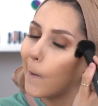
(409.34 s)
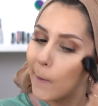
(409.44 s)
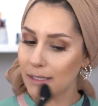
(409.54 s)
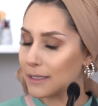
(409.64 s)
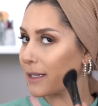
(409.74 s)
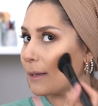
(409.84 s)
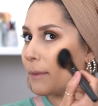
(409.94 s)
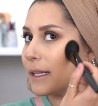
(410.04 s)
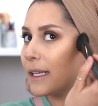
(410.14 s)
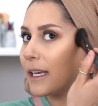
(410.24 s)
This side
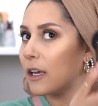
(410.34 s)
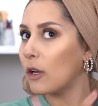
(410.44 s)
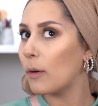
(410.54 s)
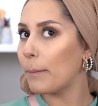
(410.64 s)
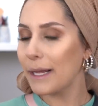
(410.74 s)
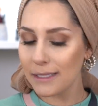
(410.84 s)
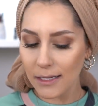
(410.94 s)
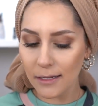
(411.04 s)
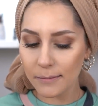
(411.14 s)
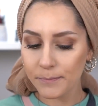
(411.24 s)
blended in a lot
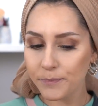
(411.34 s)
better.